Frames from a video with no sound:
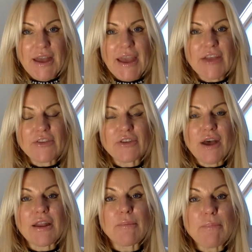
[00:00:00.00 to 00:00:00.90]
It's
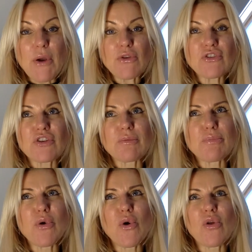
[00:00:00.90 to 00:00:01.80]
an emotion
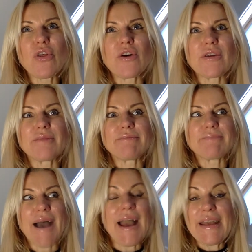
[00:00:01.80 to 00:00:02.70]
more than
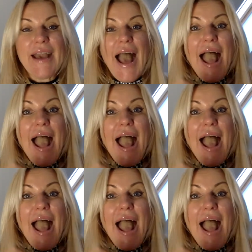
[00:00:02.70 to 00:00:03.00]
a